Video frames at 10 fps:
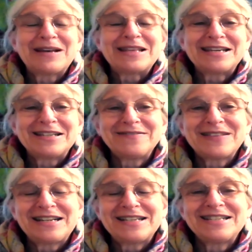by the end of
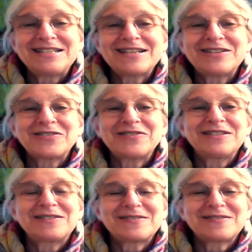the nineteenth century
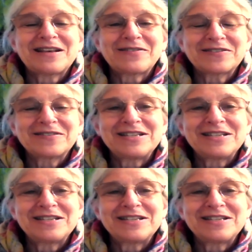is Southern,